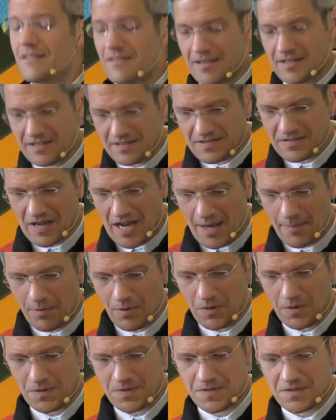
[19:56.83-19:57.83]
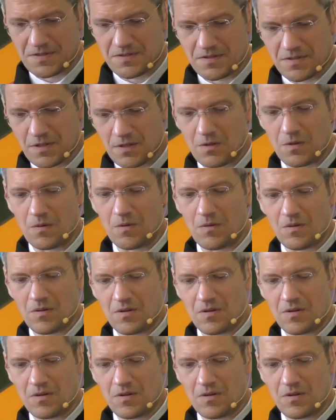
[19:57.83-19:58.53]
the disciples, too.